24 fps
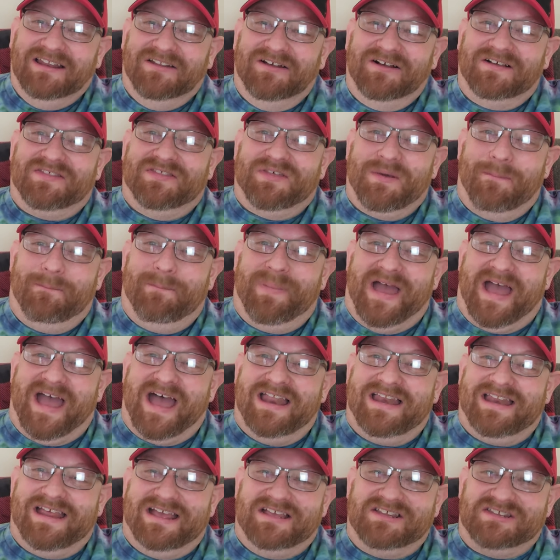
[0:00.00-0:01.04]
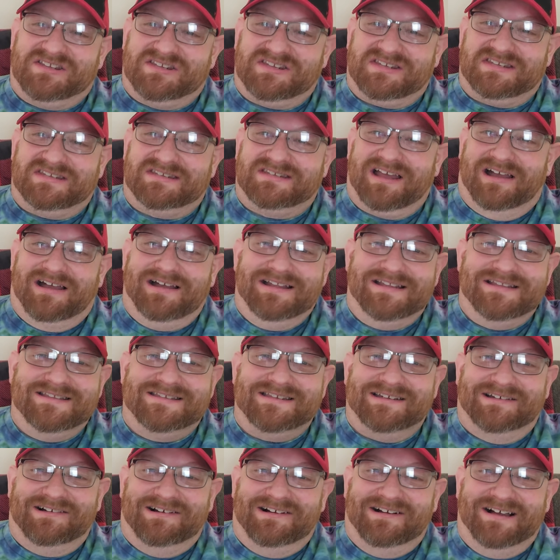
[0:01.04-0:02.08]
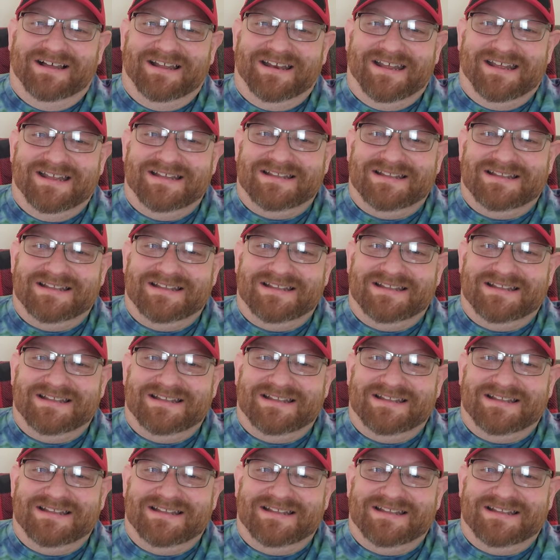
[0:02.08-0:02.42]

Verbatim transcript: and look, the bat has studs on